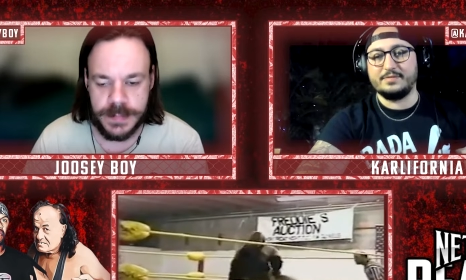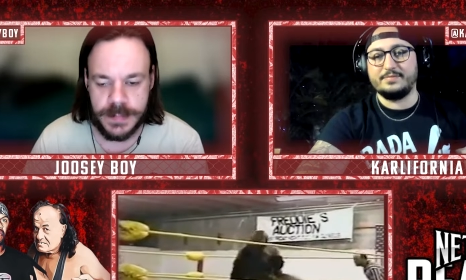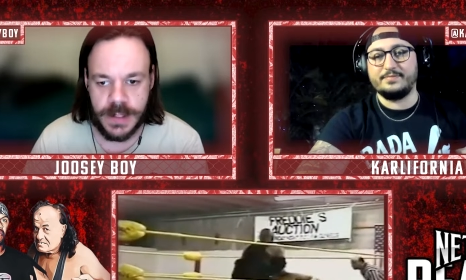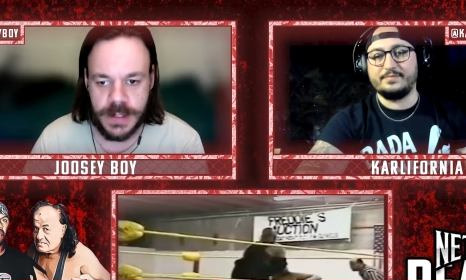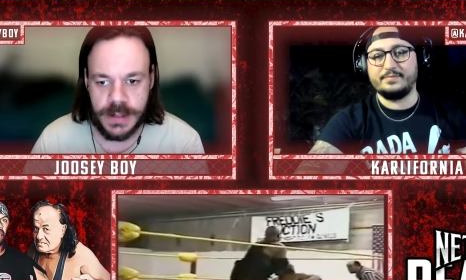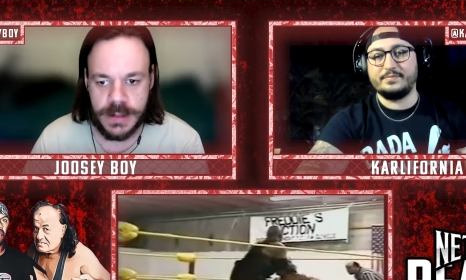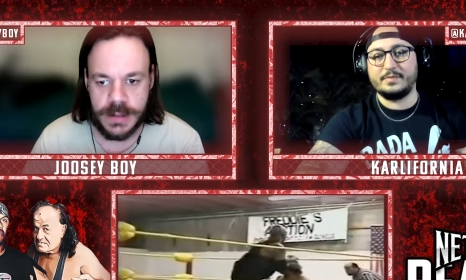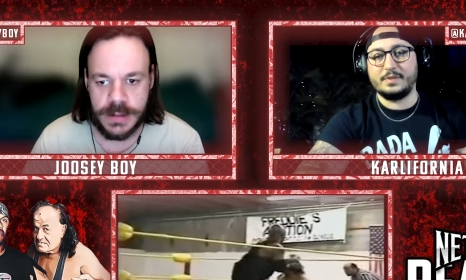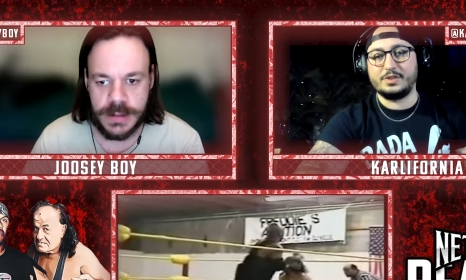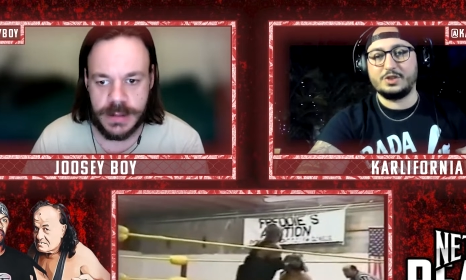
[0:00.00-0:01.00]
Speaker 1: done.
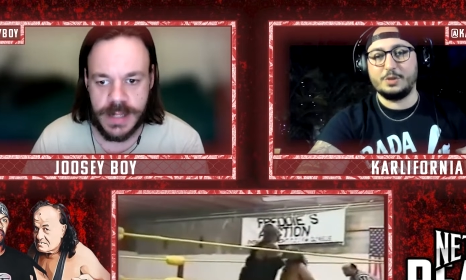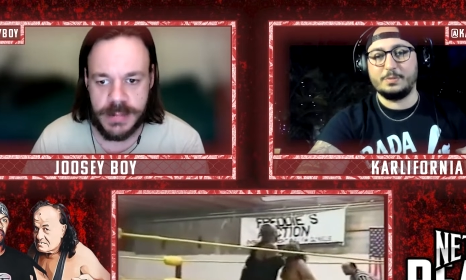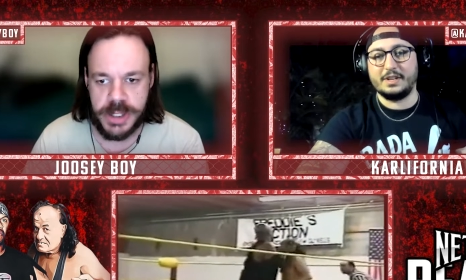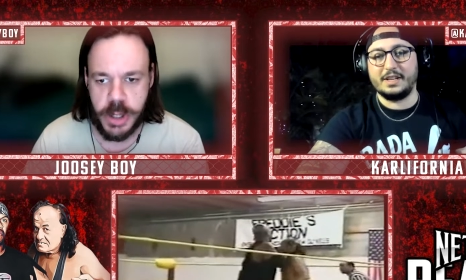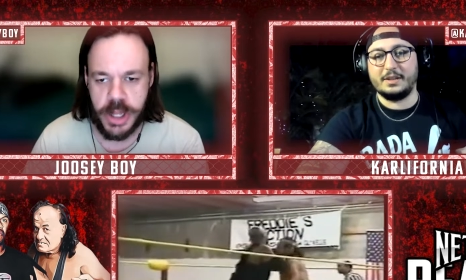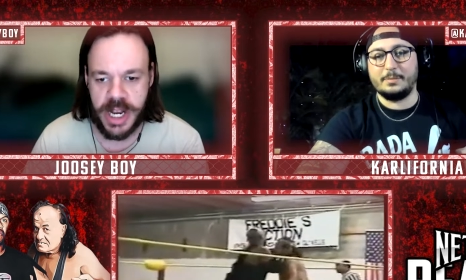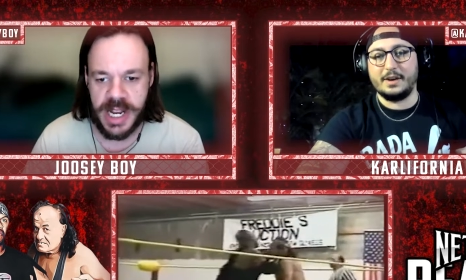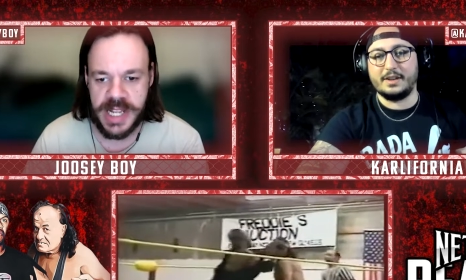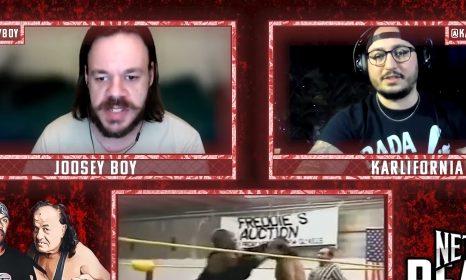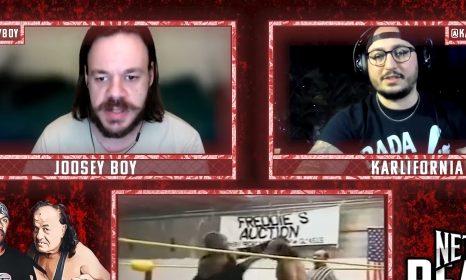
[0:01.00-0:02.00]
I'm sure the
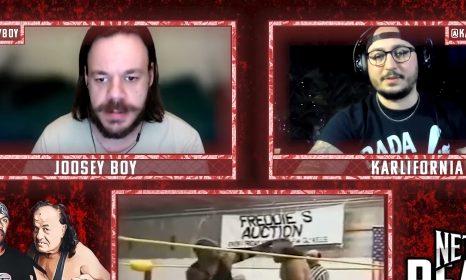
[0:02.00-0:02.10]
list.